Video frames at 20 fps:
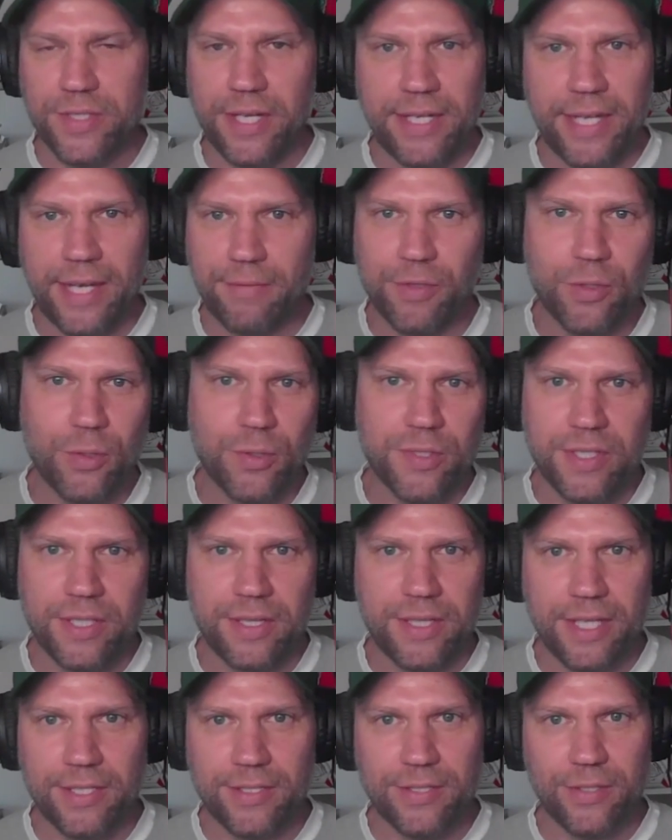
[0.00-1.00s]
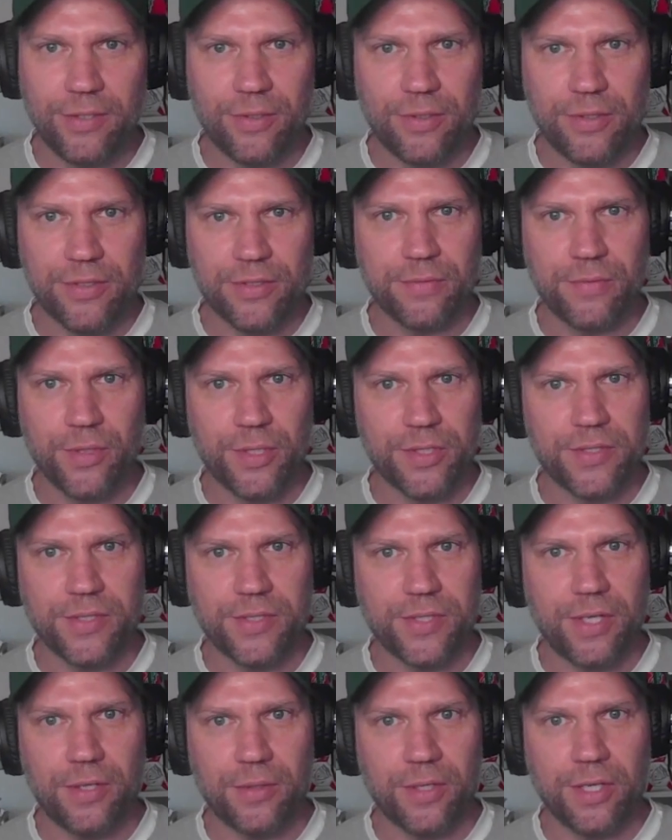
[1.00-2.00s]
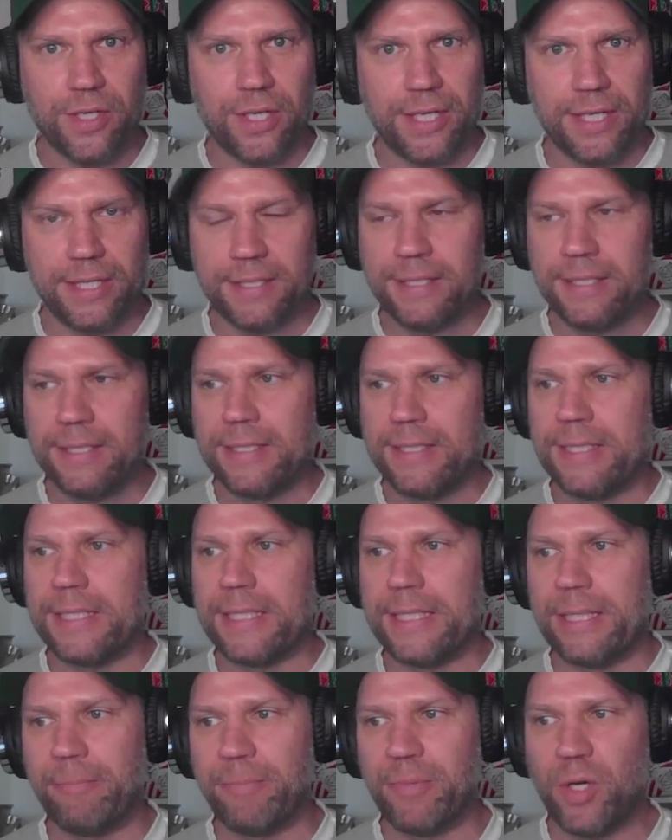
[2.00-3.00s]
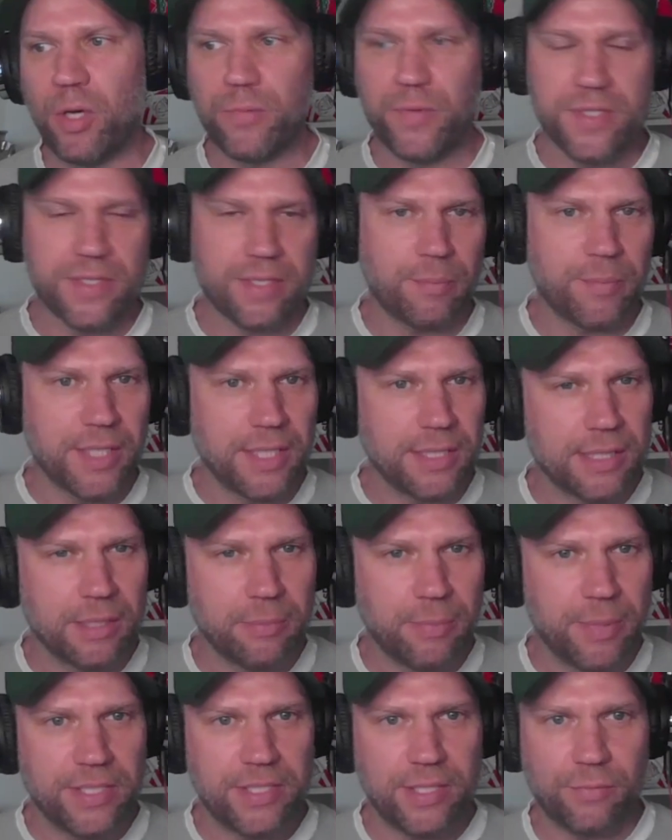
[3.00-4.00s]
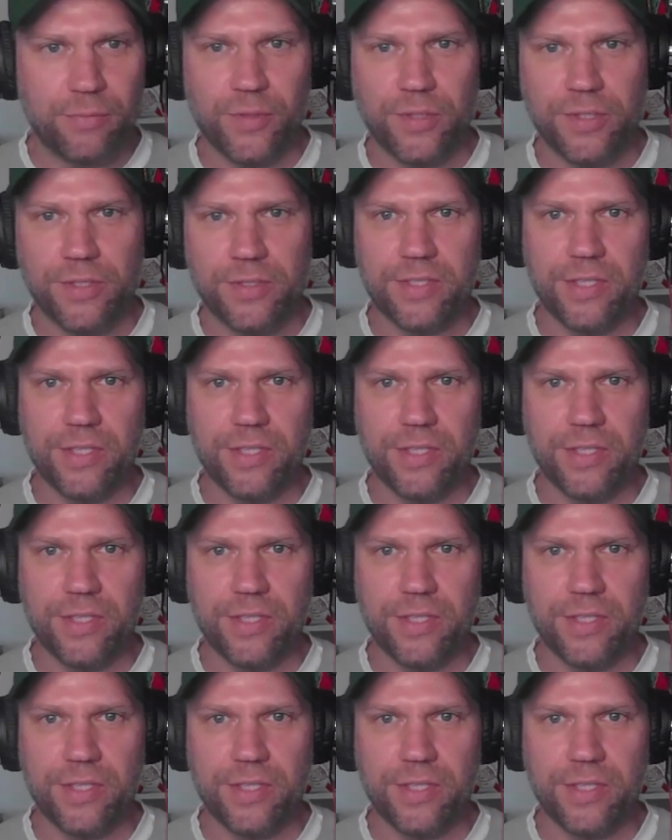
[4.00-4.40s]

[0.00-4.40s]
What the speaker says: I'd have Cooks in there too, who's a versatile guy, offers something a little bit different.